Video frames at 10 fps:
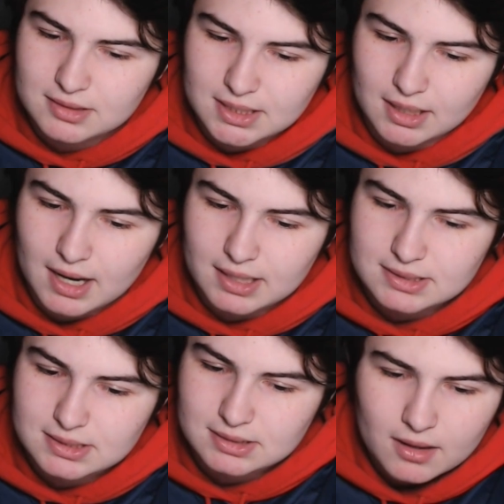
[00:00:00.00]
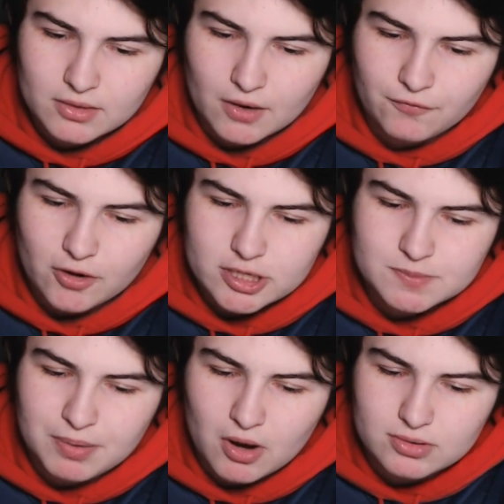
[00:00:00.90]
Dead ass. Their first
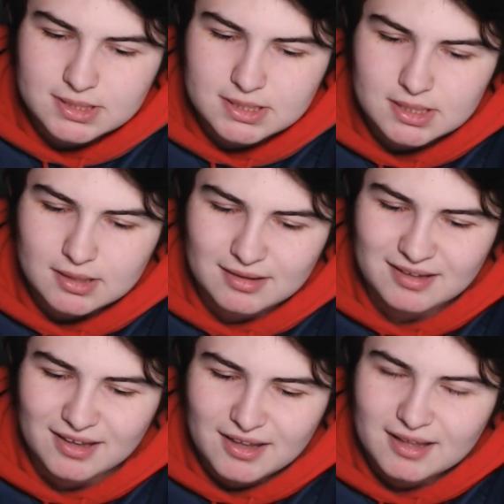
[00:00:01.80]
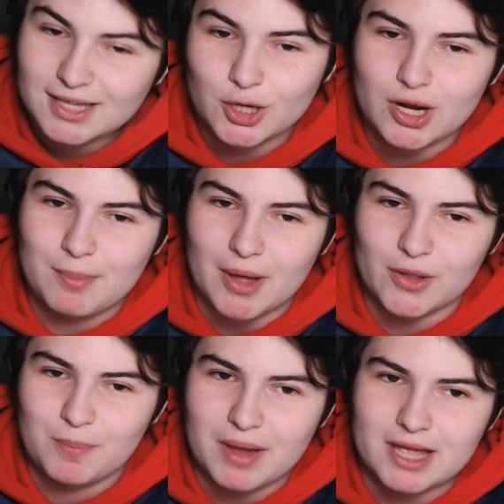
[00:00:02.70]
post, literally I'm on
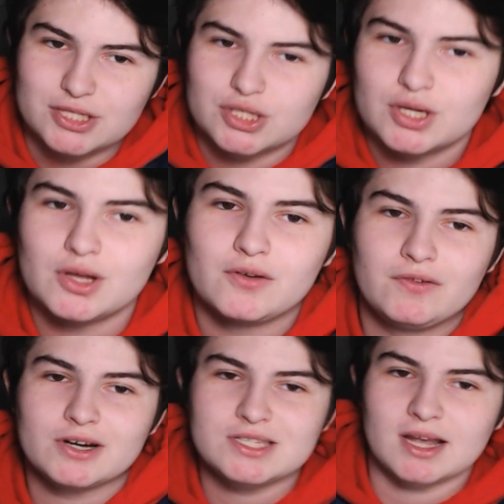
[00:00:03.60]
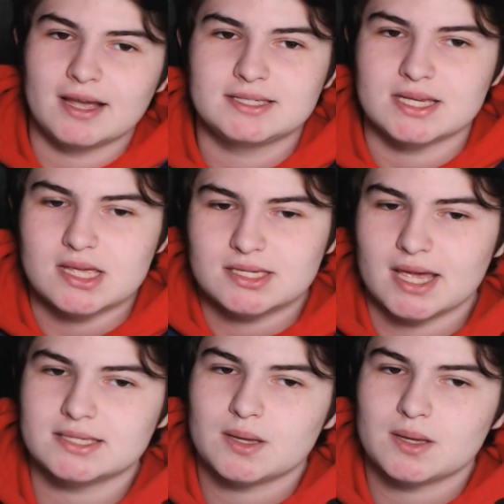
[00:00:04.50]
their page. First thing I see says,